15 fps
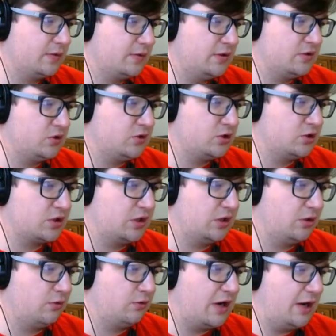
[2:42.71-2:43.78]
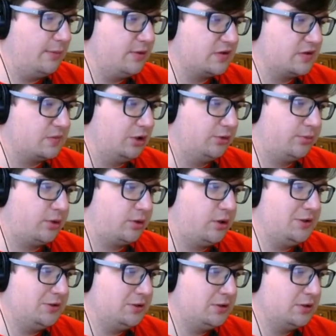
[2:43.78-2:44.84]
is you're just going to grab this middle part
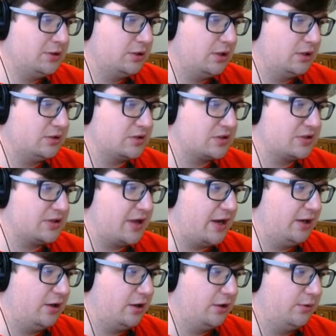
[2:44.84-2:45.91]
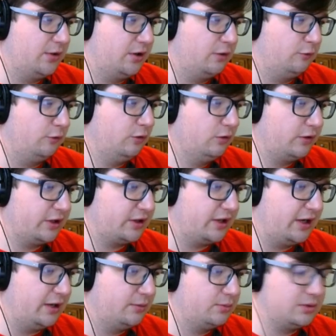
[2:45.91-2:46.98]
here and just slide it all the way over like
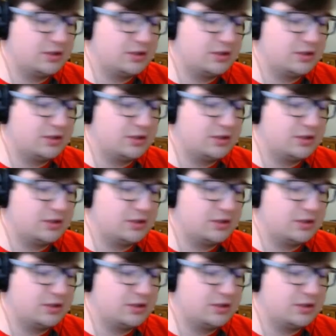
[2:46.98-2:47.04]
that.